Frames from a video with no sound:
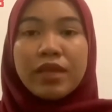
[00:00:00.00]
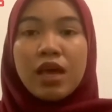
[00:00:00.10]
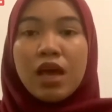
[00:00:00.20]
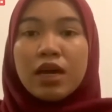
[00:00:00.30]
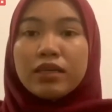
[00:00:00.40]

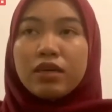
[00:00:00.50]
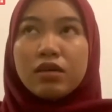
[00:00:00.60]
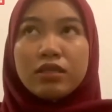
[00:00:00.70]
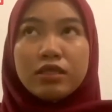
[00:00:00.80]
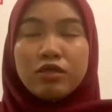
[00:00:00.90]

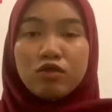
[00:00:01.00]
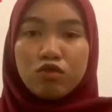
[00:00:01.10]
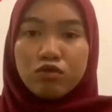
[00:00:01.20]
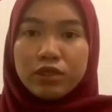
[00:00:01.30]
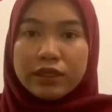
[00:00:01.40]
According to
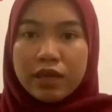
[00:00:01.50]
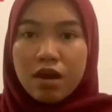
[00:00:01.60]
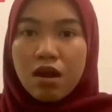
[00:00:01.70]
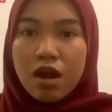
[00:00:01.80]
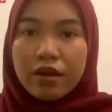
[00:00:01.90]
Sinar
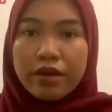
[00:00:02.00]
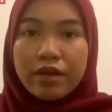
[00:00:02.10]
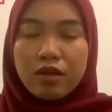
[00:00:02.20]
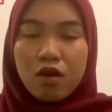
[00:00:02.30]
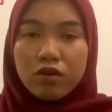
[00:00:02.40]
Harian
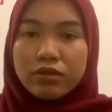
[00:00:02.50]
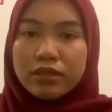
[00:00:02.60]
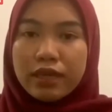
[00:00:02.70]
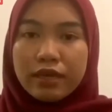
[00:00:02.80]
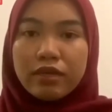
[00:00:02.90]
on
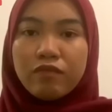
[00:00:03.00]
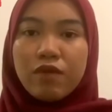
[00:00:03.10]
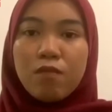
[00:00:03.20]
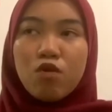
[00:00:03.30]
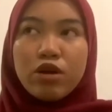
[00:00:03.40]
2nd
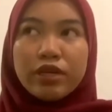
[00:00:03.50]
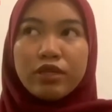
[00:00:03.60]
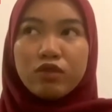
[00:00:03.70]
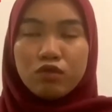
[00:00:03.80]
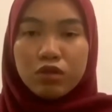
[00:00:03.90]
February
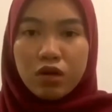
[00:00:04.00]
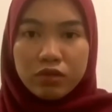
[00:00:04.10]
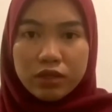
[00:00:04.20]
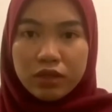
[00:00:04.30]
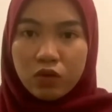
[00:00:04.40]
2020,